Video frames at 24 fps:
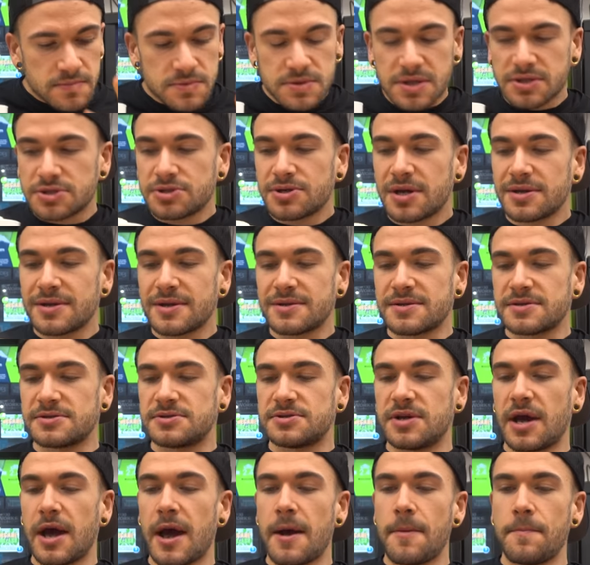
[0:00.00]
So let's try to get this
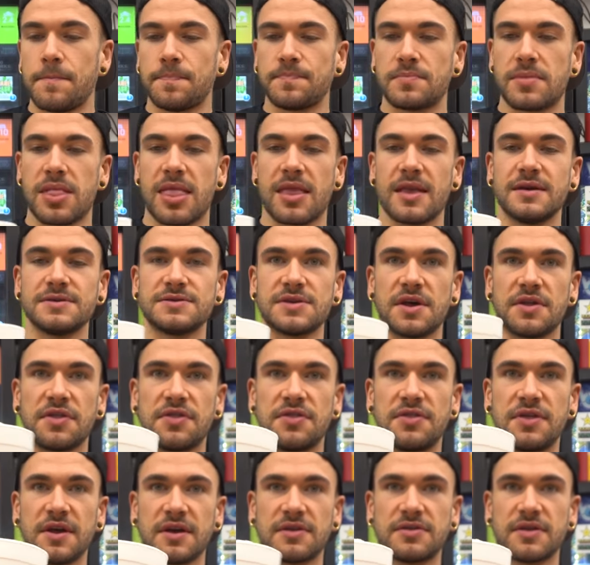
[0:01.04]
done. This is a
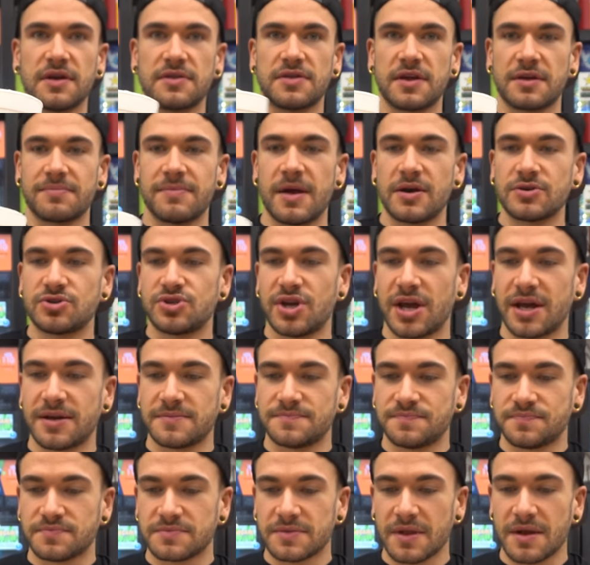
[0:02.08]
thick milkshake
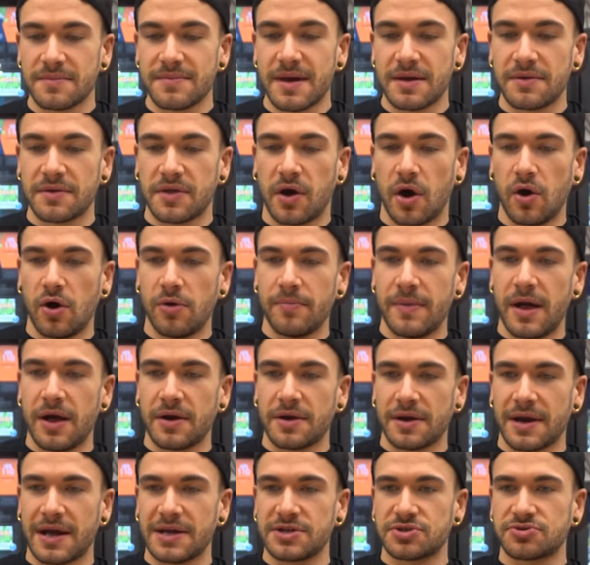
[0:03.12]
made with whole
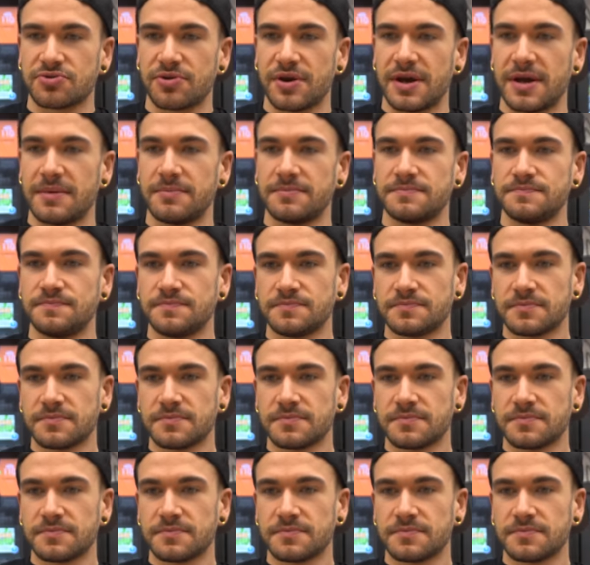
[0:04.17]
milk and ice cream.